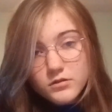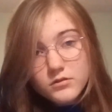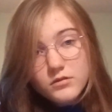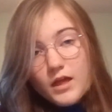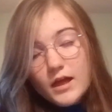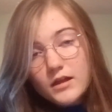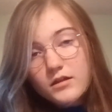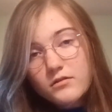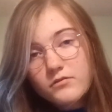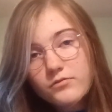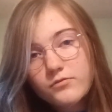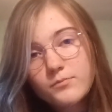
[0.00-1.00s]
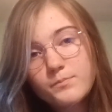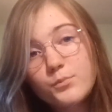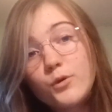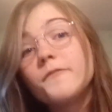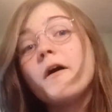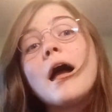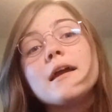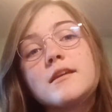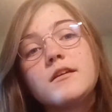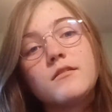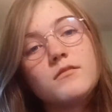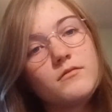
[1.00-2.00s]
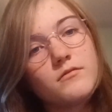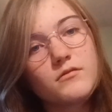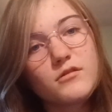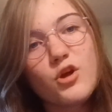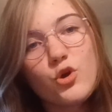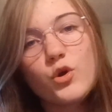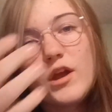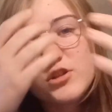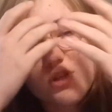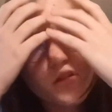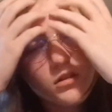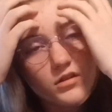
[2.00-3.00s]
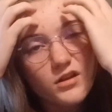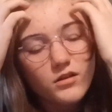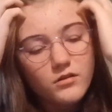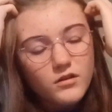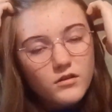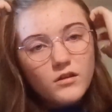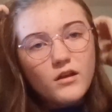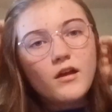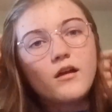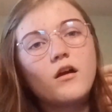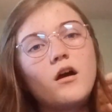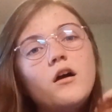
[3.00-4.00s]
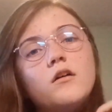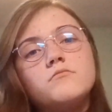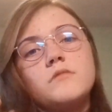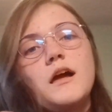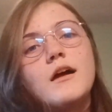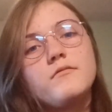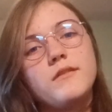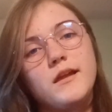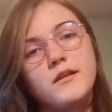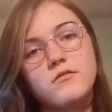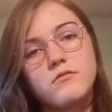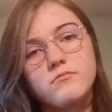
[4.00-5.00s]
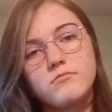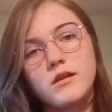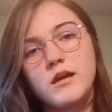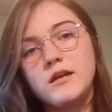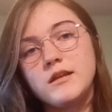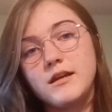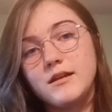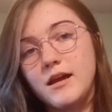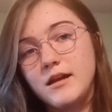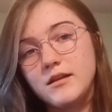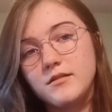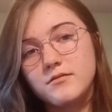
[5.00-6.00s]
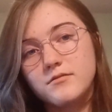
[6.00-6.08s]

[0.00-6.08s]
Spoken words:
that I have provided so graciously at like 8 at night